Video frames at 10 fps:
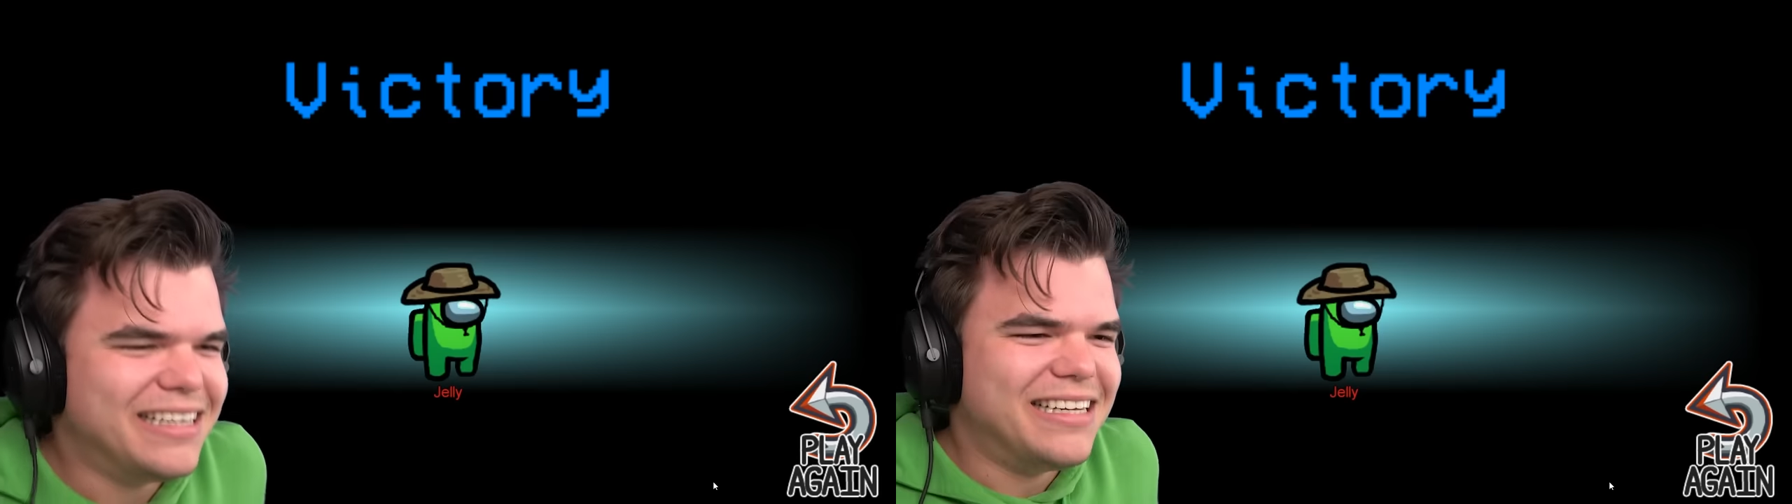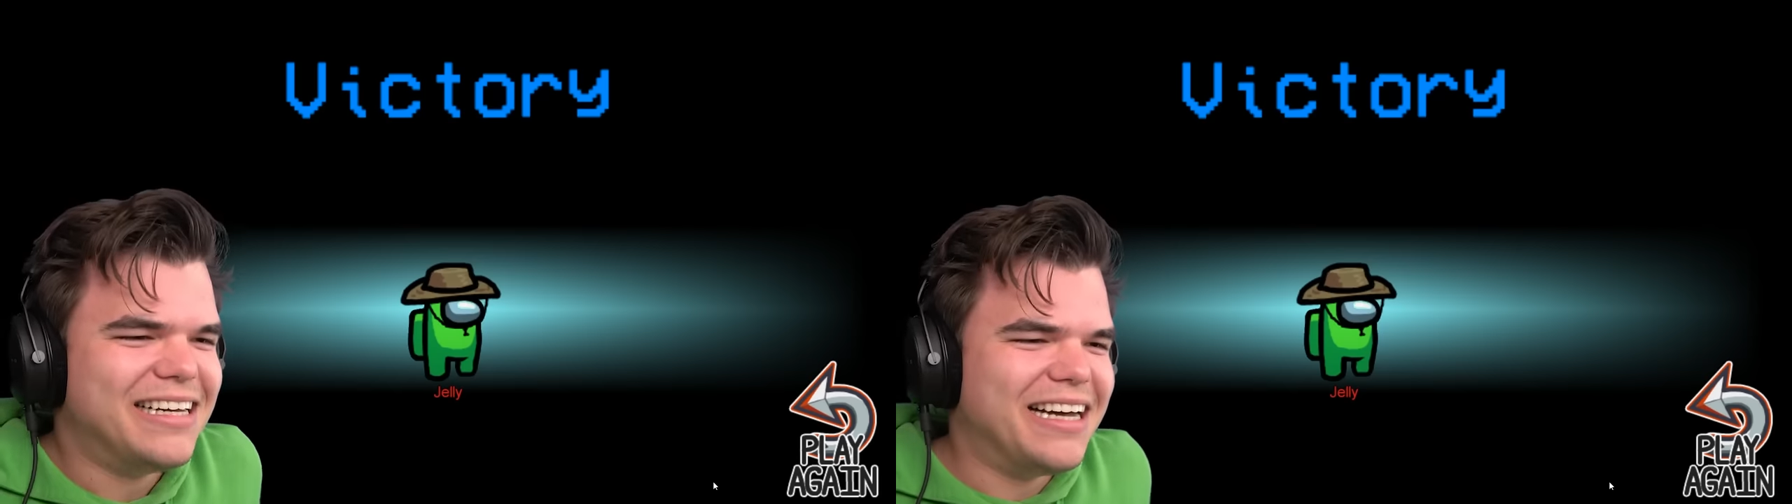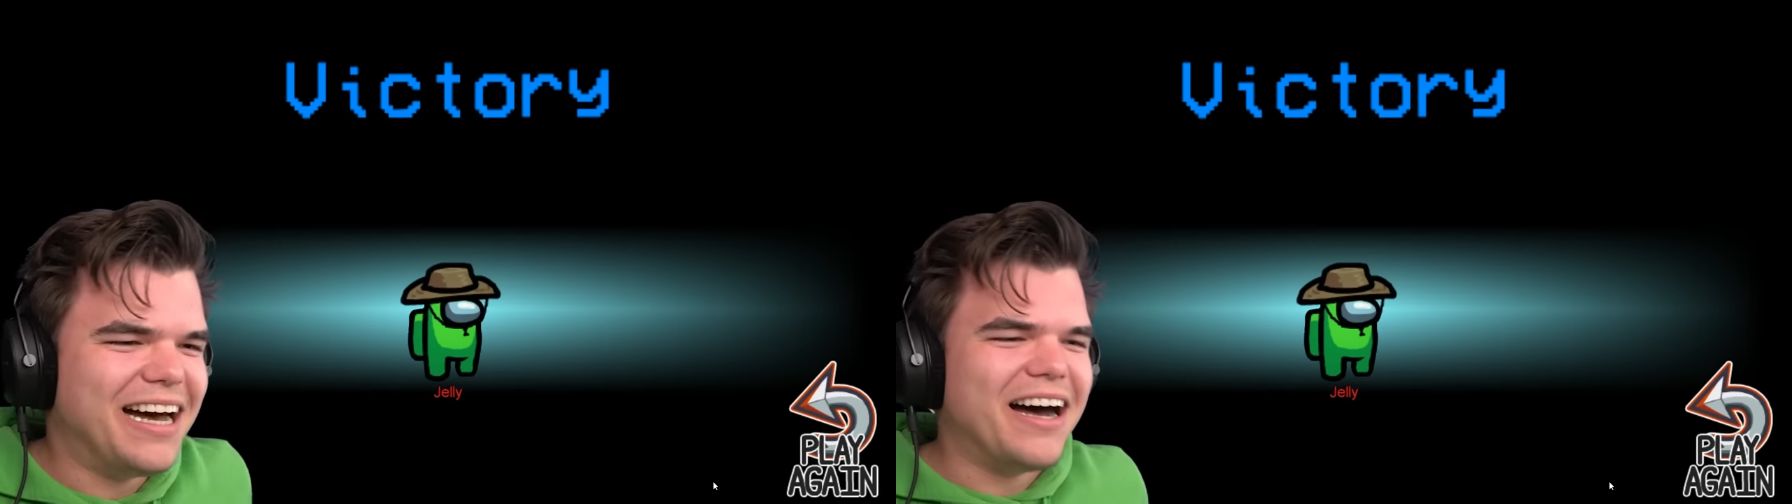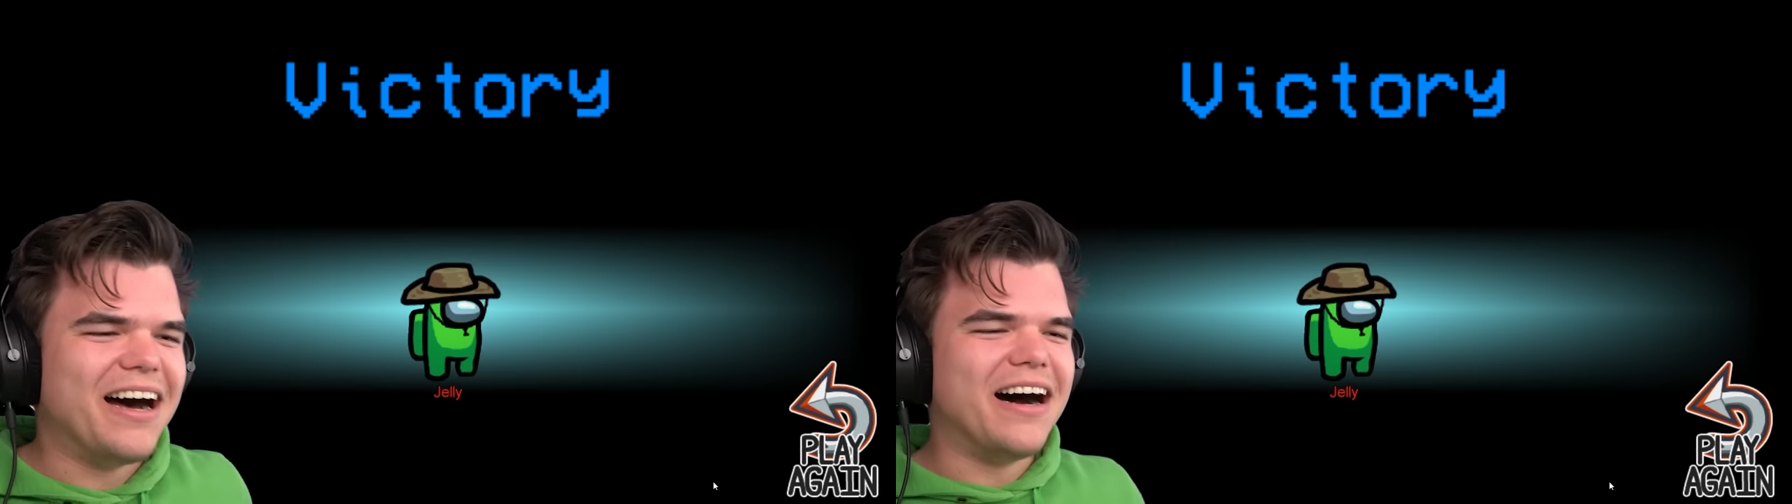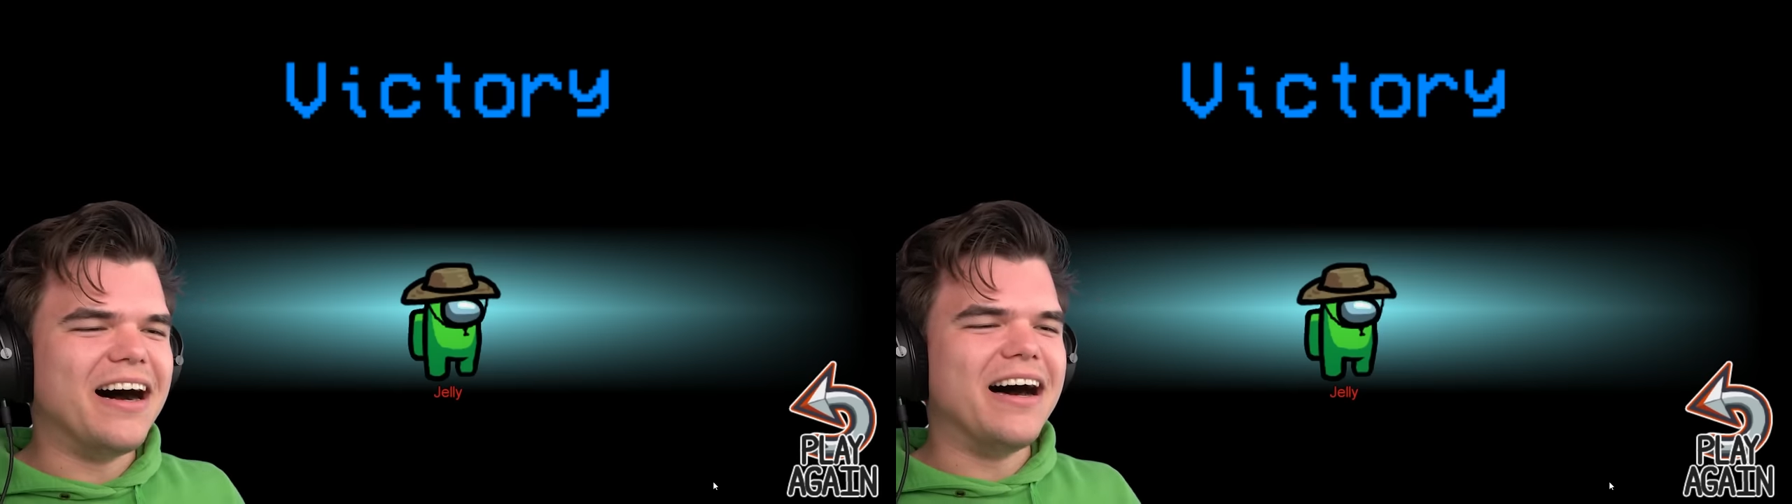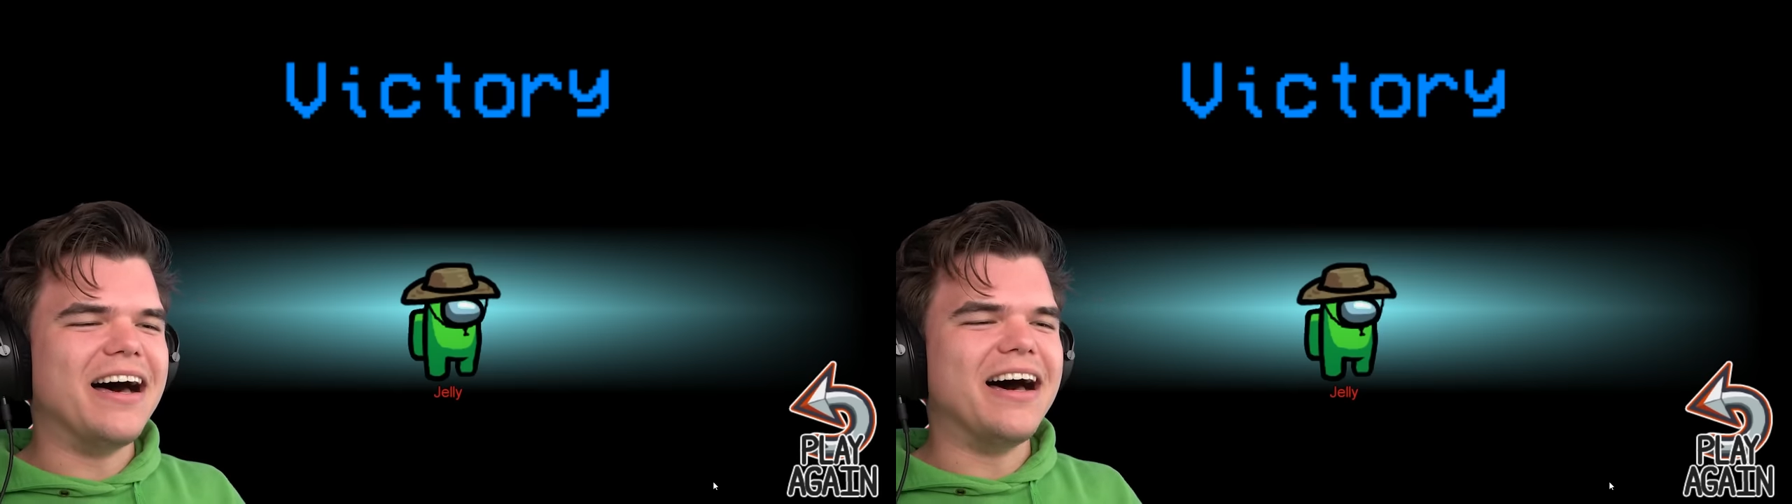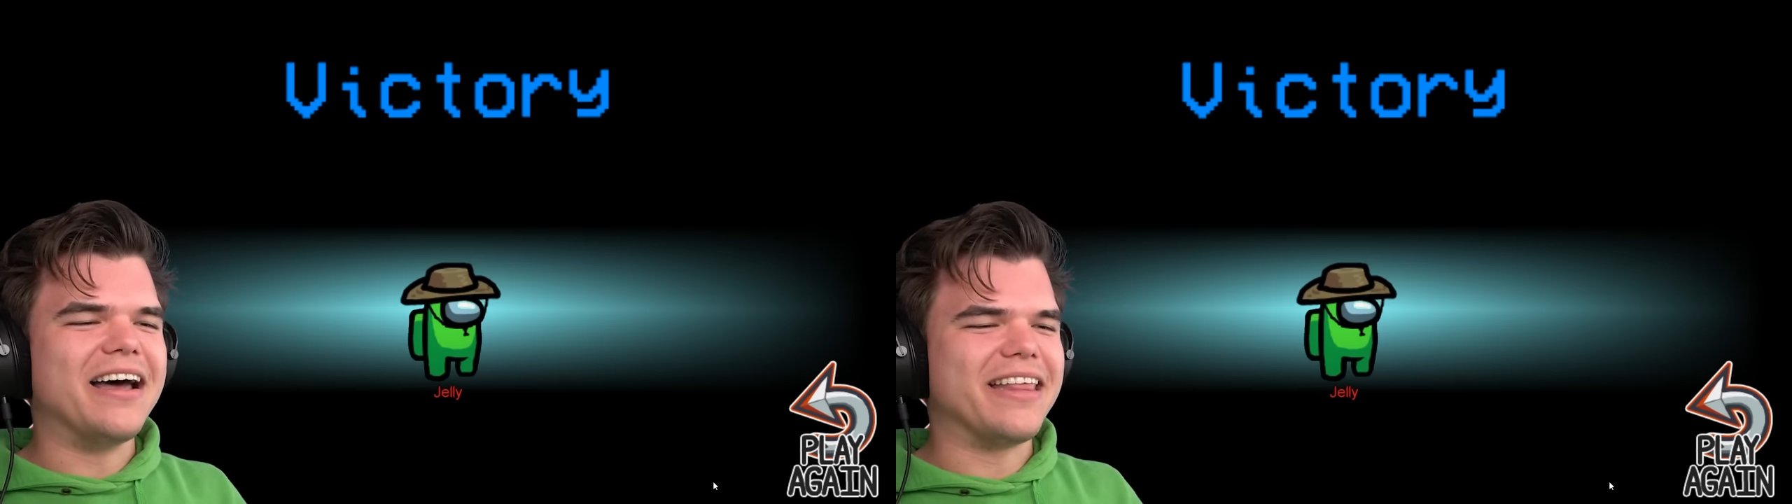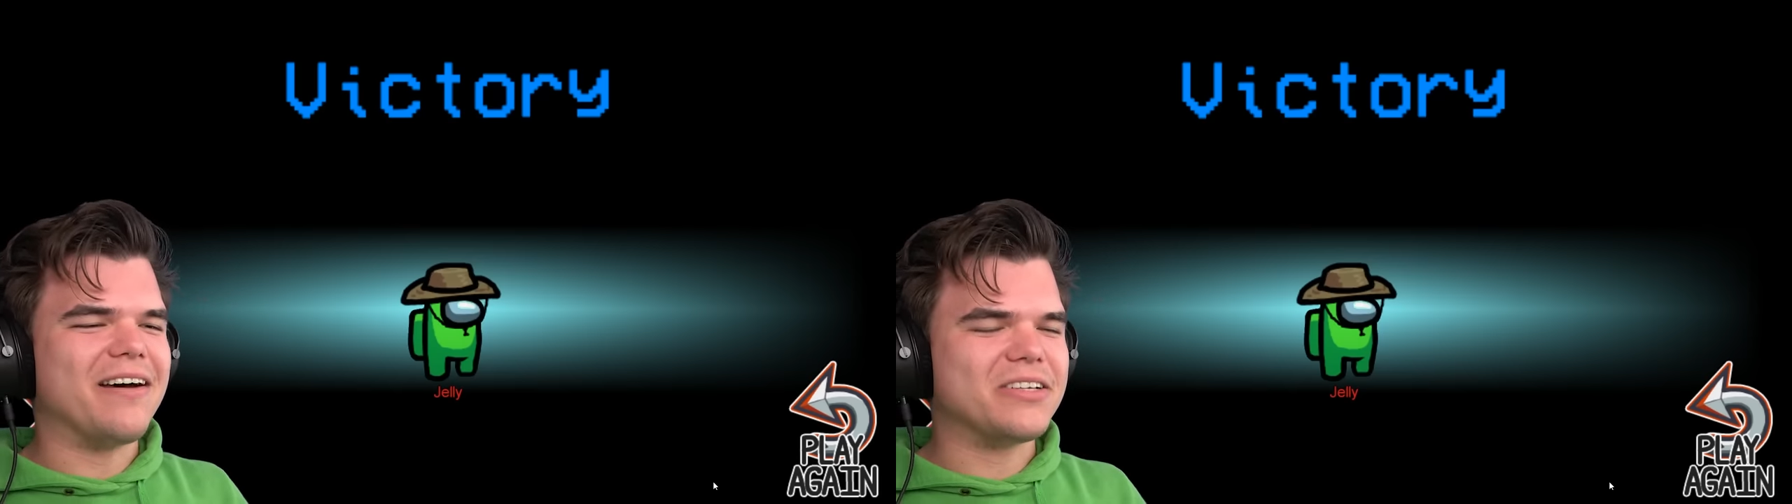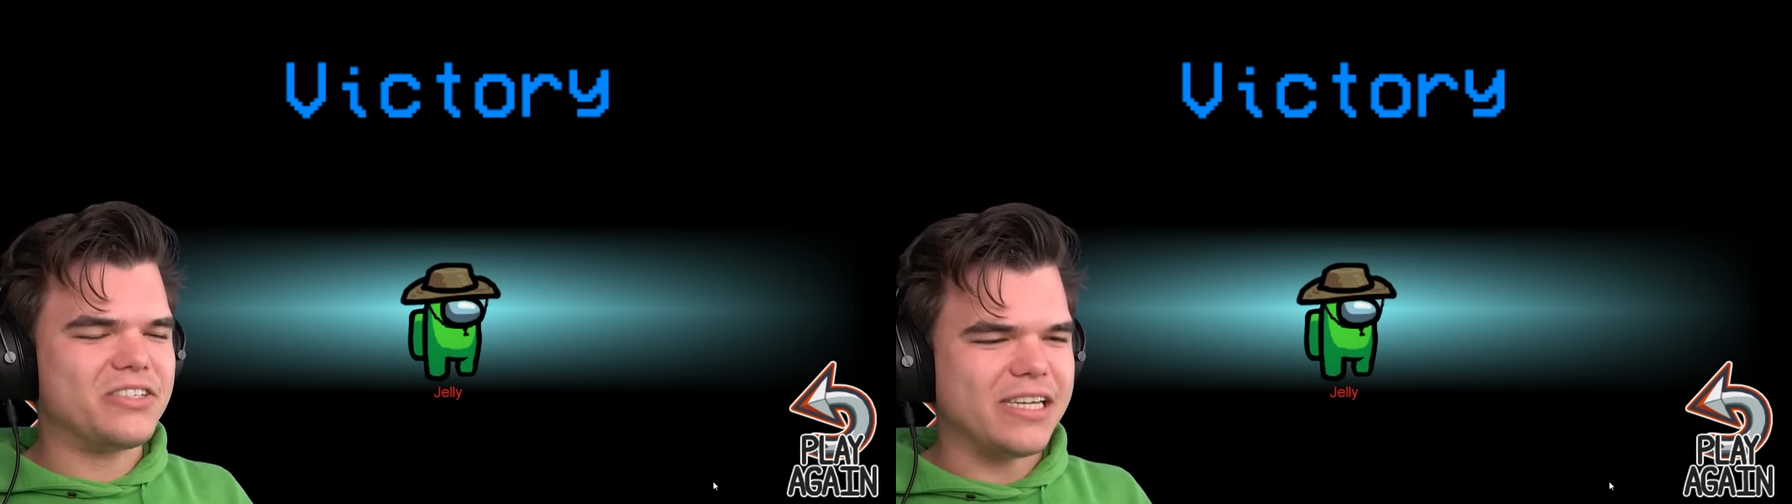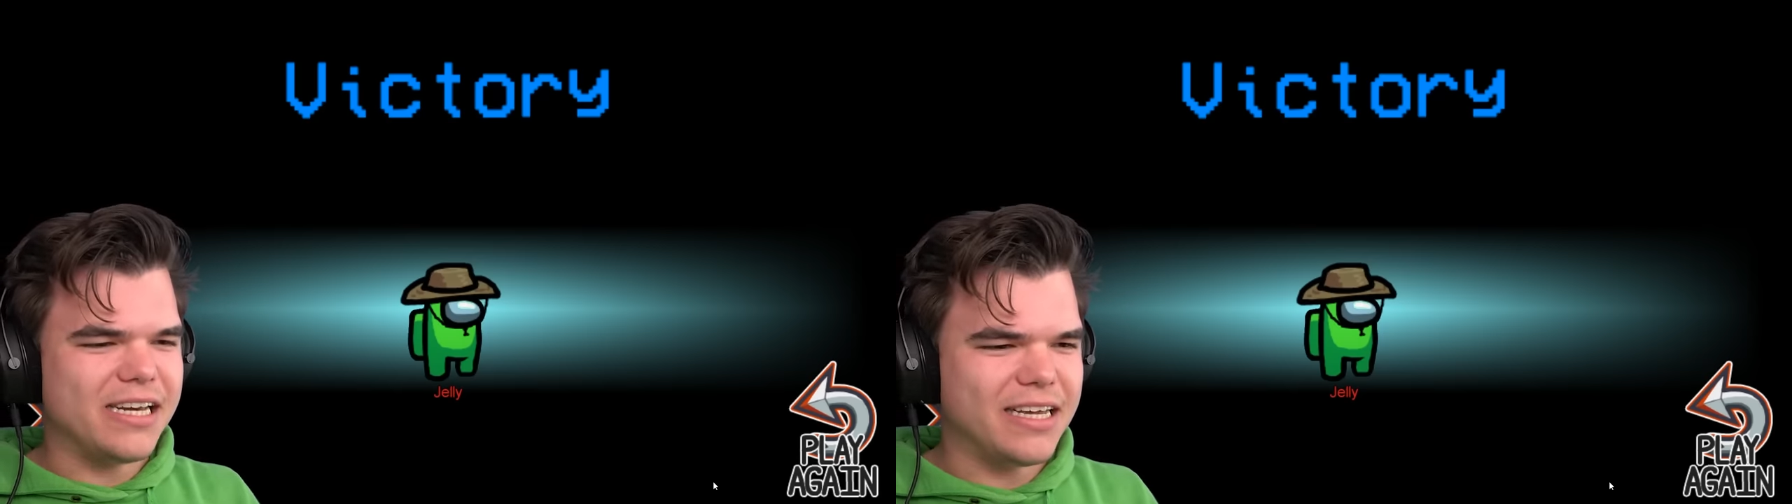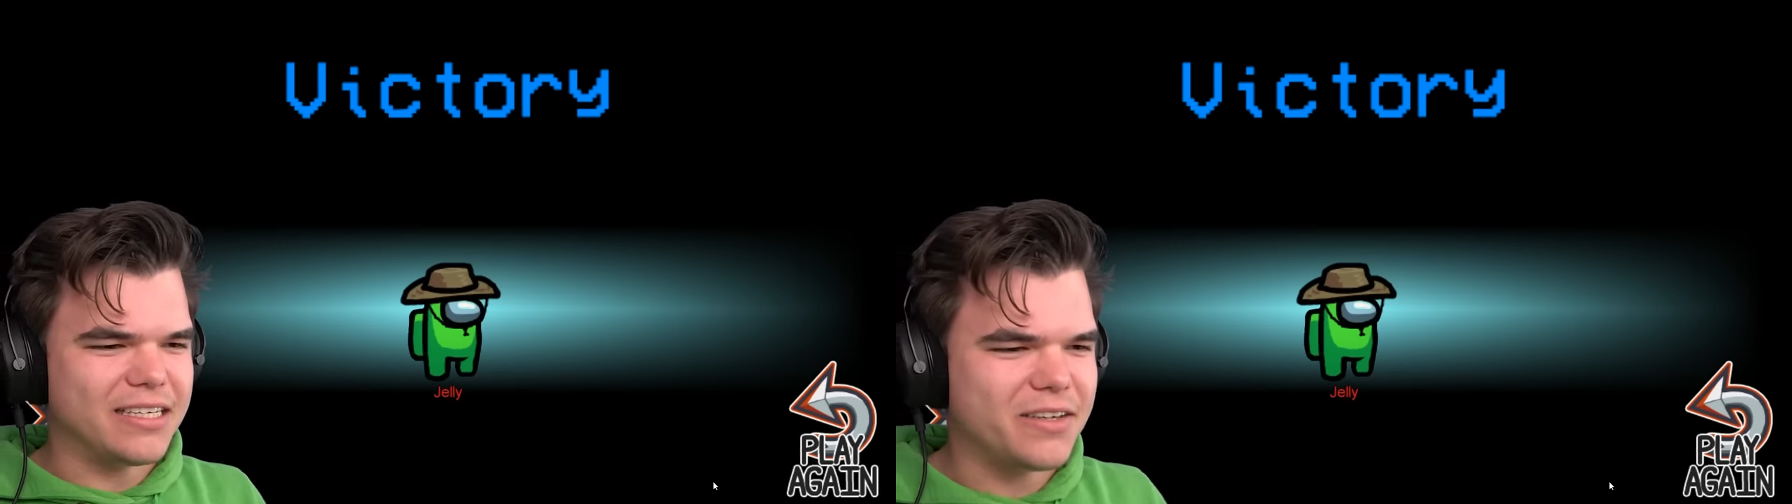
Dirty demon. Oh, that was genius.